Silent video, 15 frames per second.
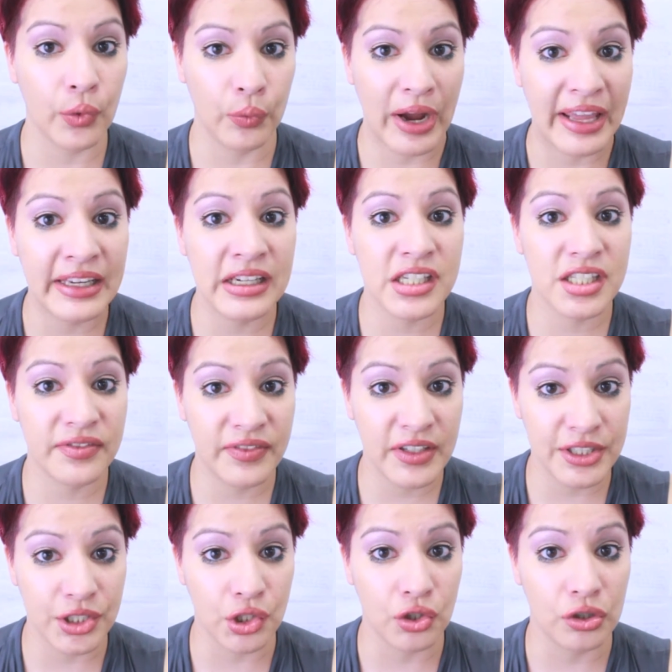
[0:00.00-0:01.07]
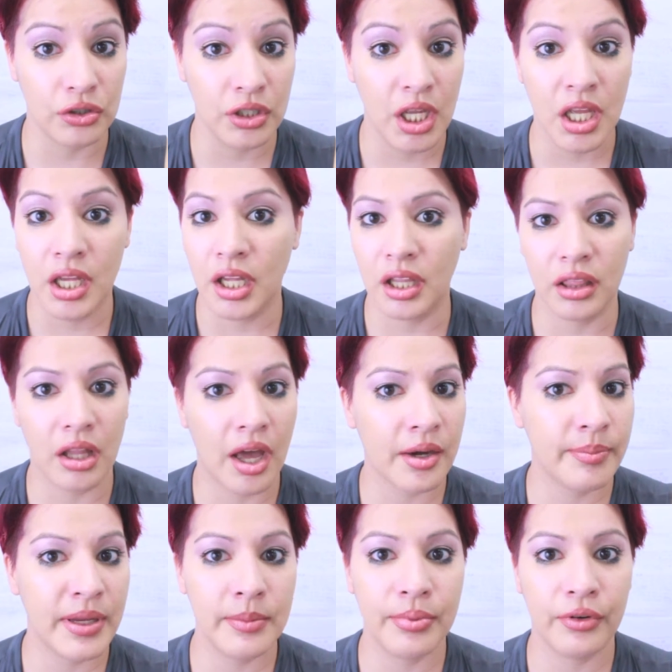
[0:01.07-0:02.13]
Writing is physical. A lot
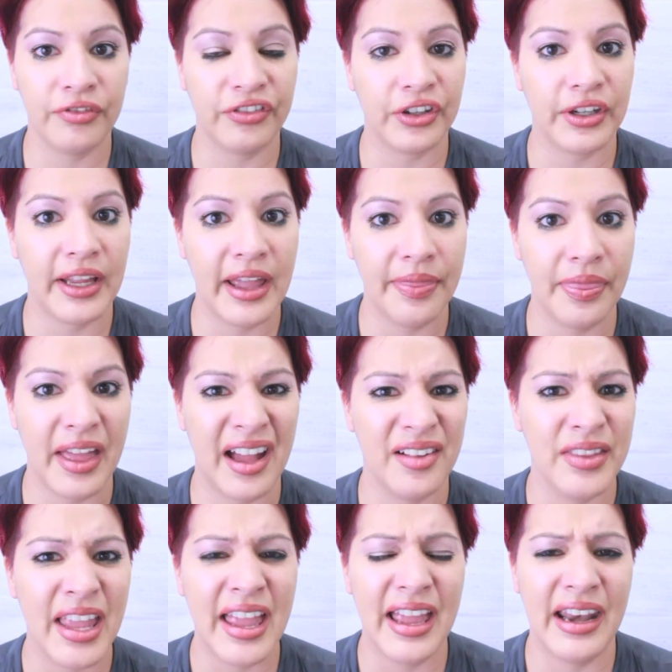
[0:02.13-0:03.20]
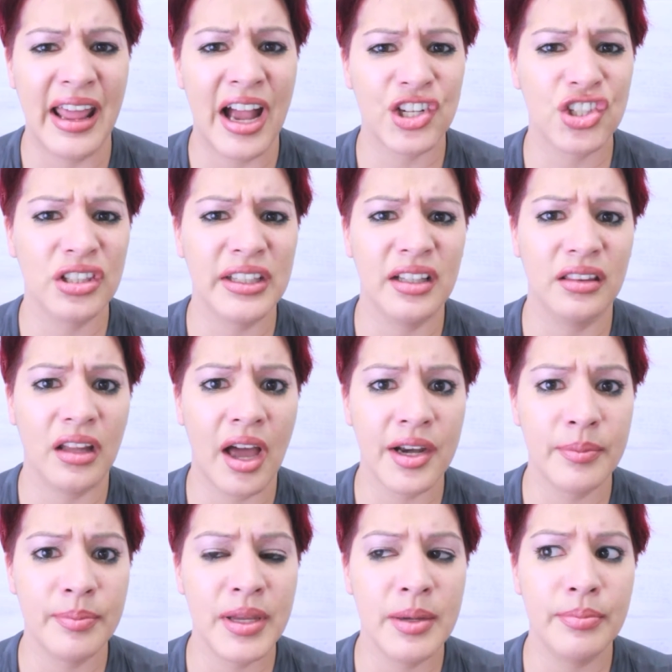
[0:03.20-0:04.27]
of people forget that. And actually, a lot
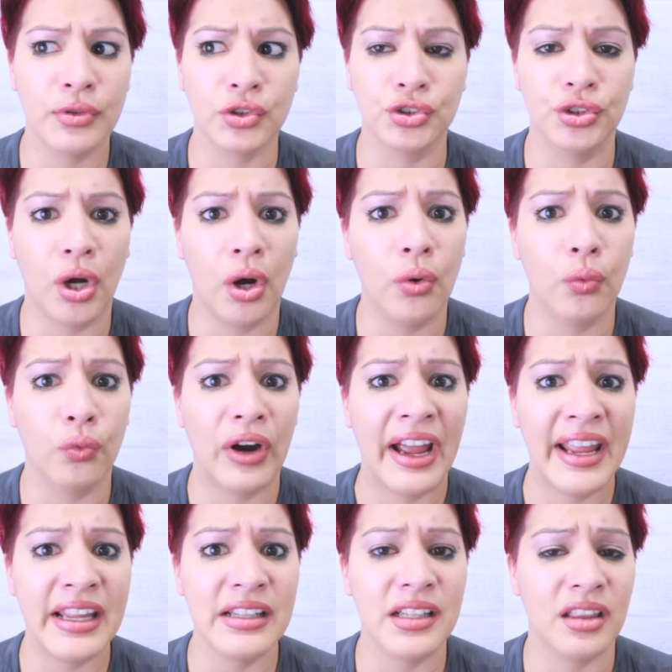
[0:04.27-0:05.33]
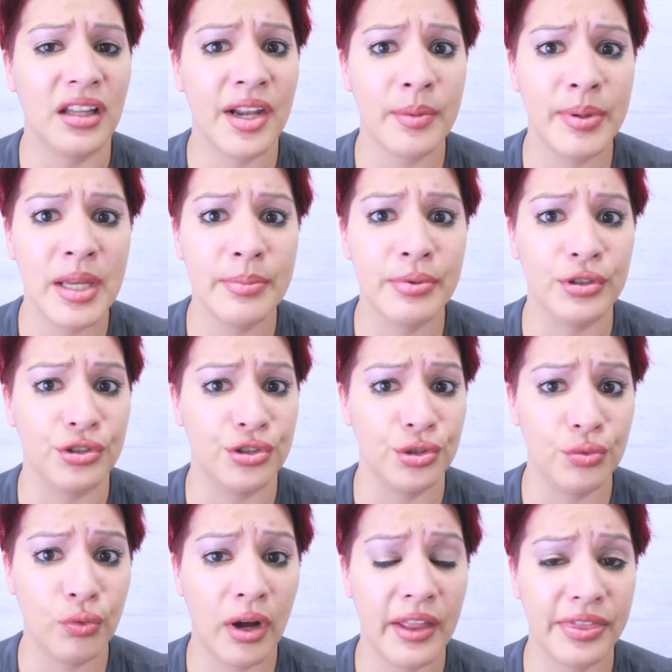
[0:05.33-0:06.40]
of people don't write. A lot of people do
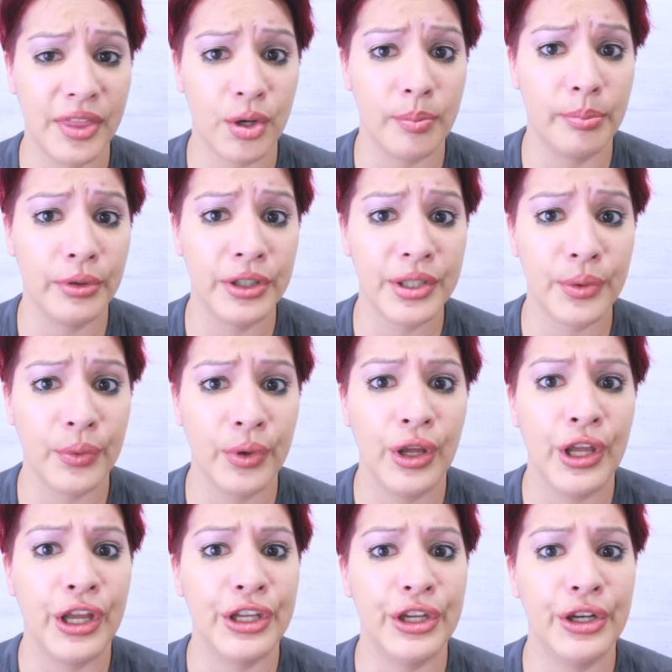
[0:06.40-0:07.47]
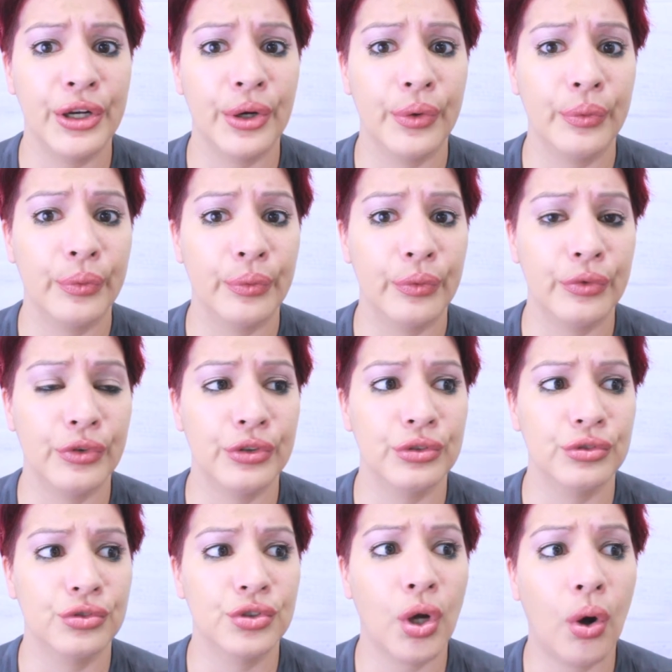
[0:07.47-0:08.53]
want their book, you know,
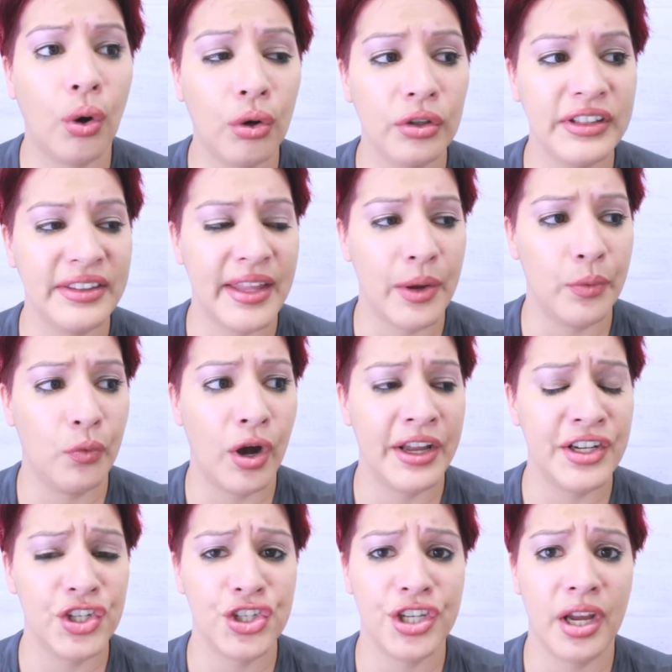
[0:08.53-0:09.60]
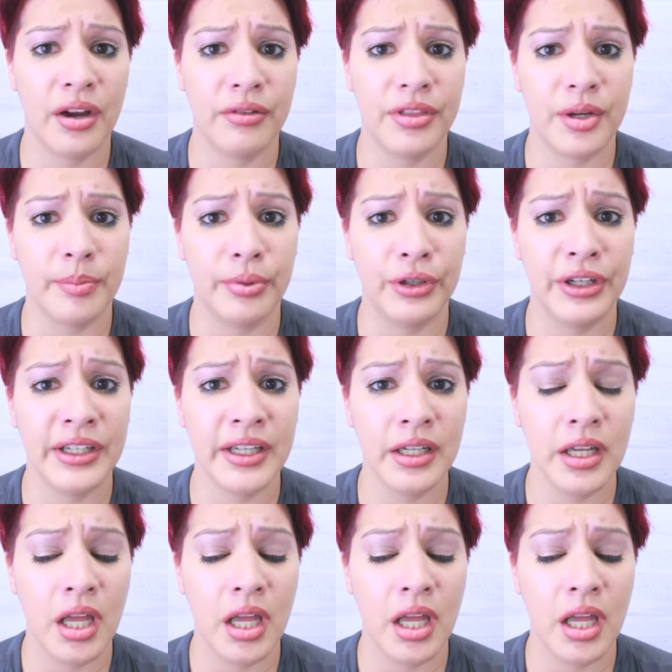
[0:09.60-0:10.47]
told, and they want to share their book.